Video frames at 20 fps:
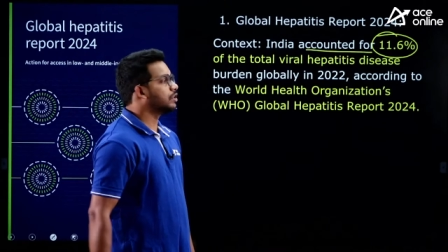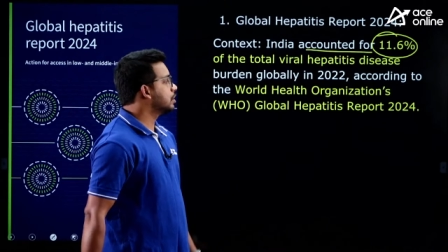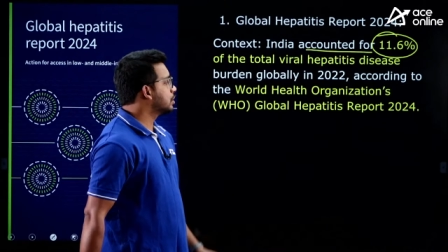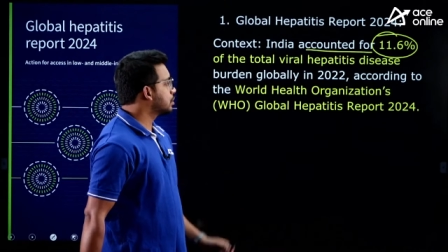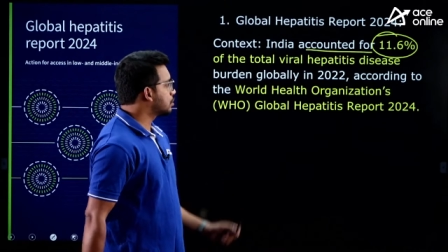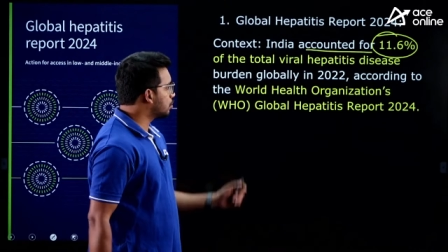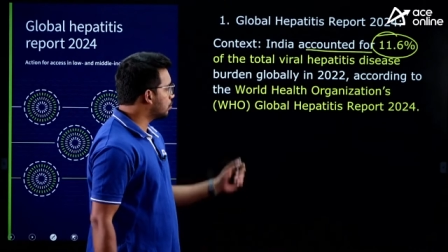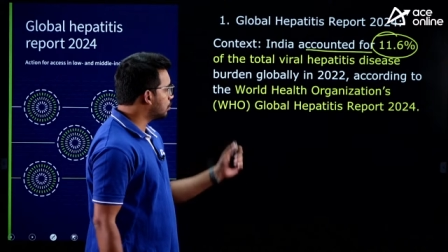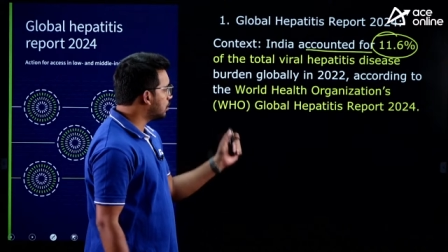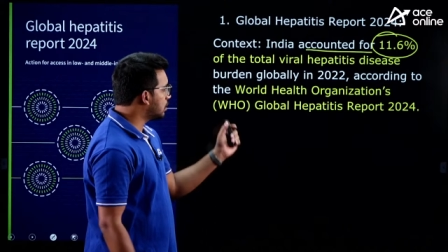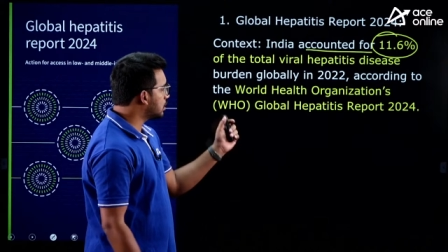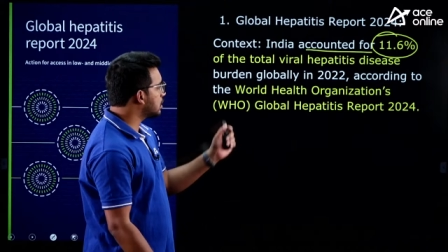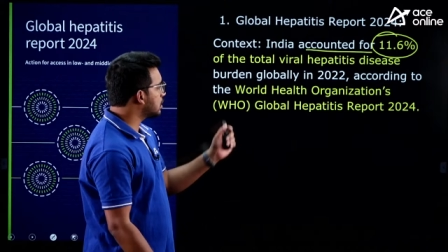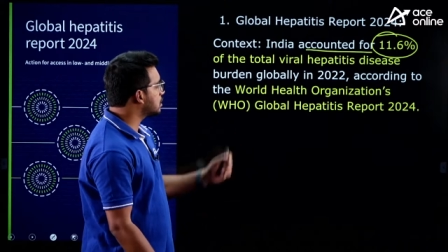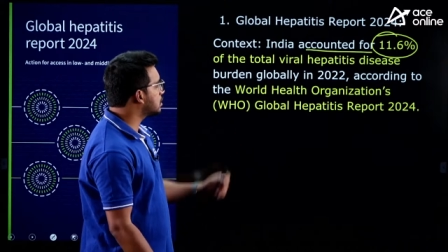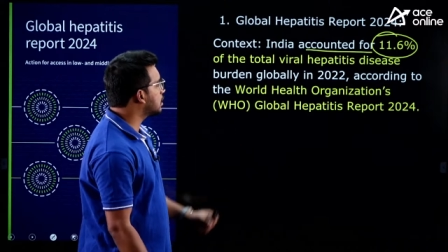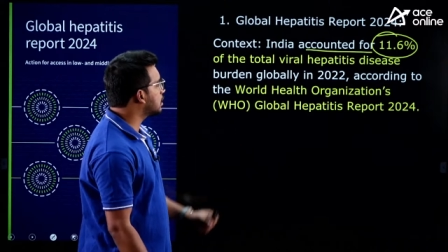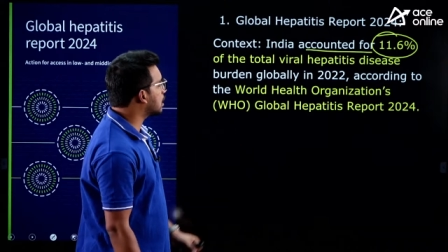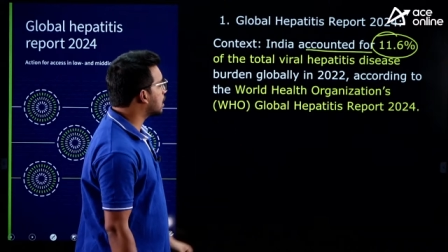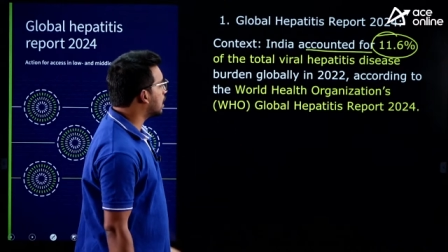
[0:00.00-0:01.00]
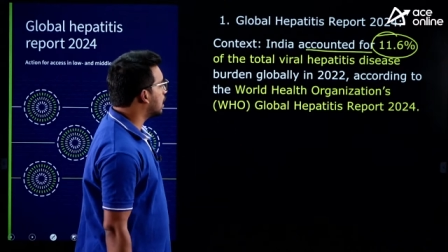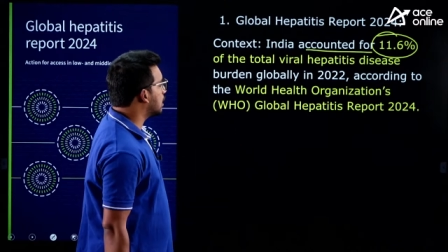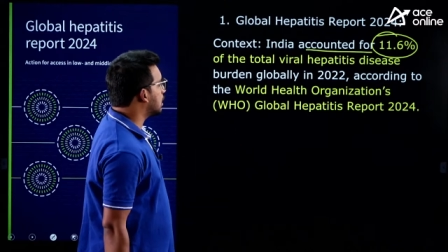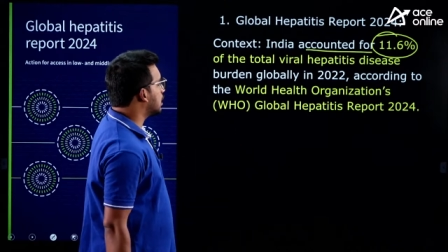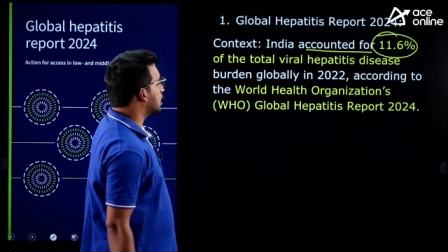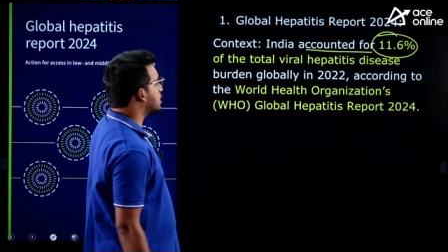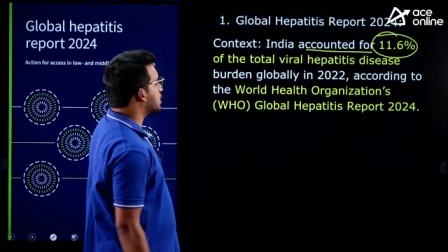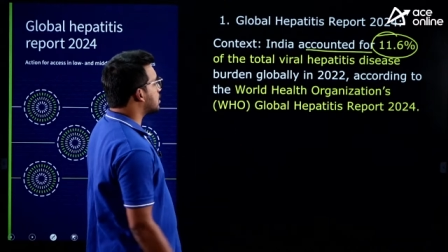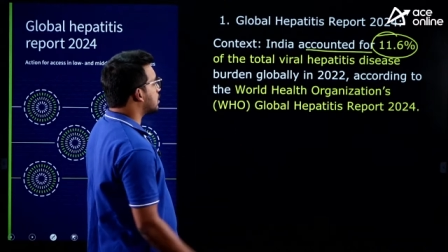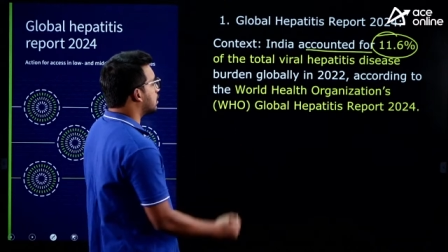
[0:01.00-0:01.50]
So, this is the
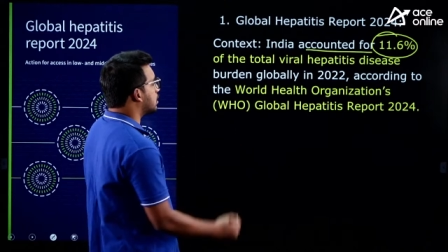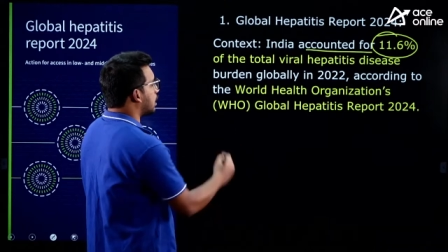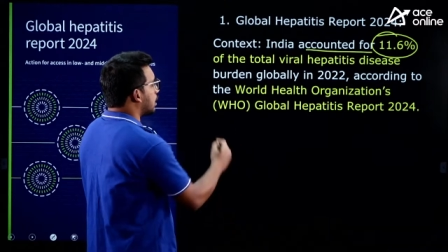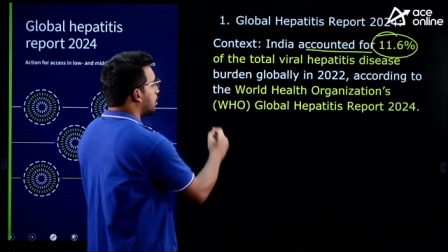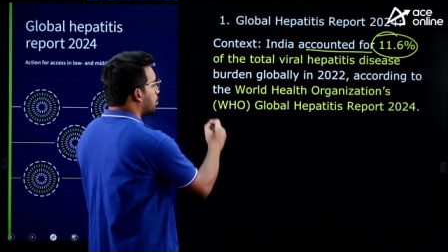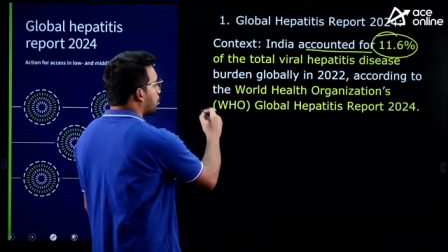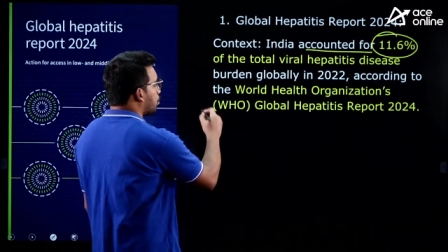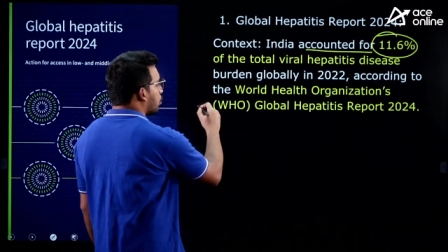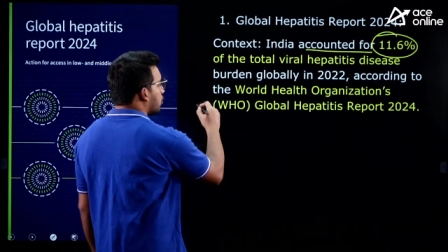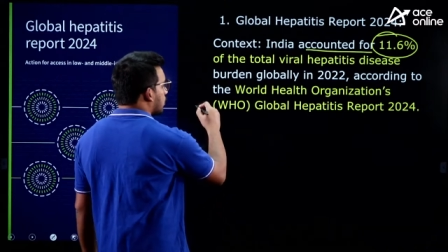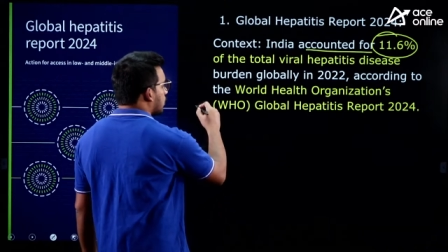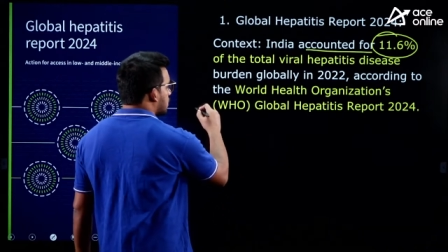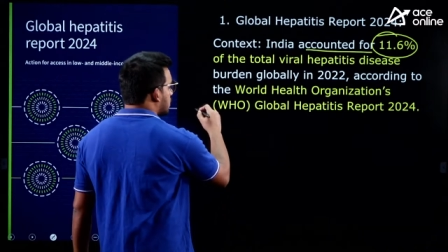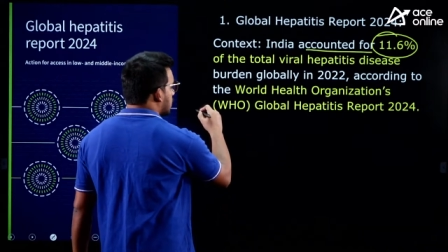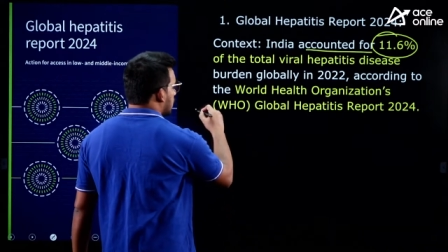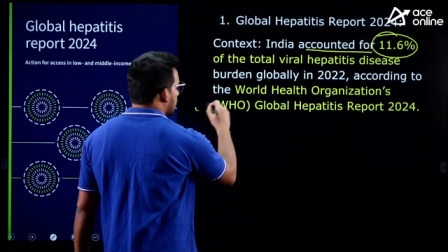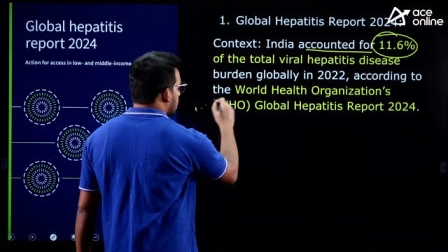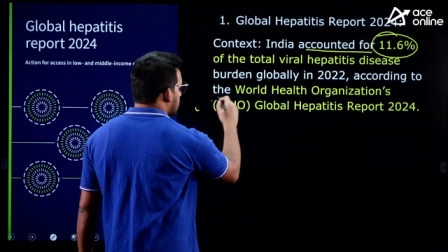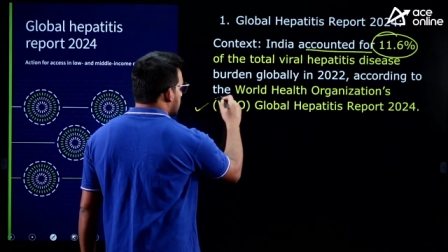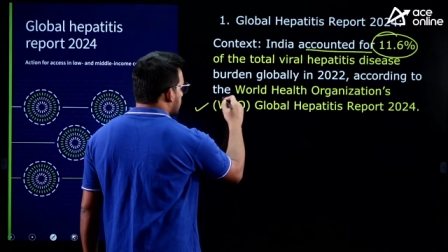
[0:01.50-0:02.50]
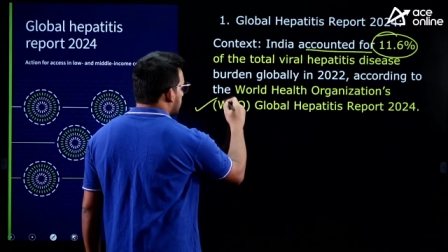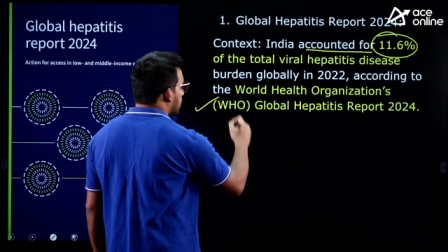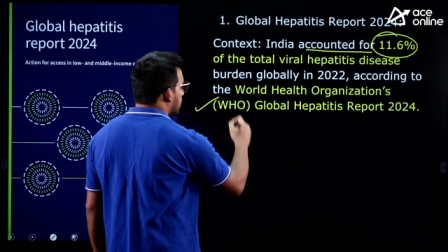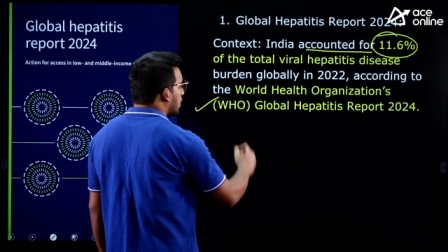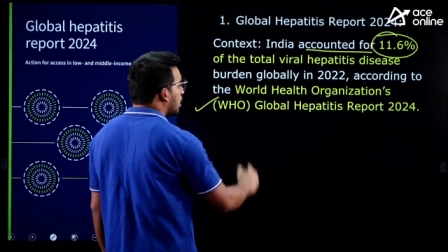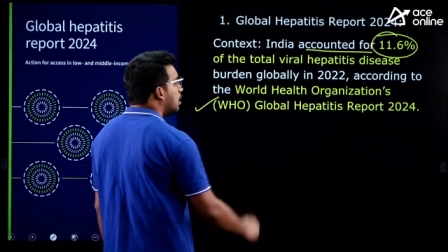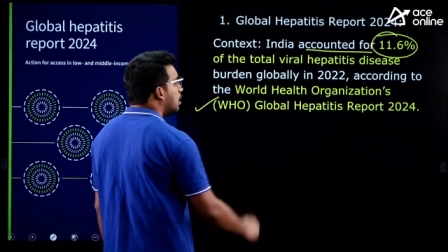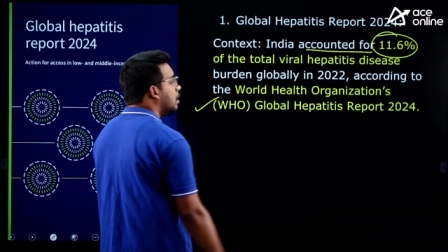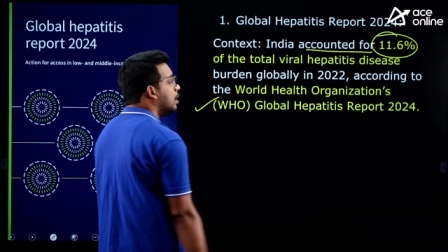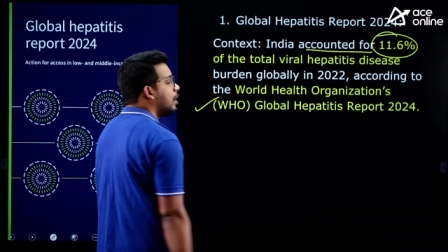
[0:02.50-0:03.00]
context the report was released by
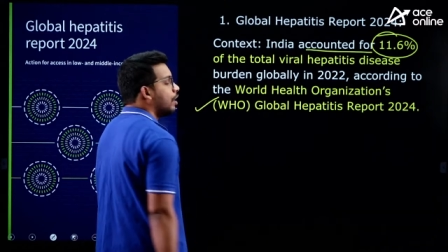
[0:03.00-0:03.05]
the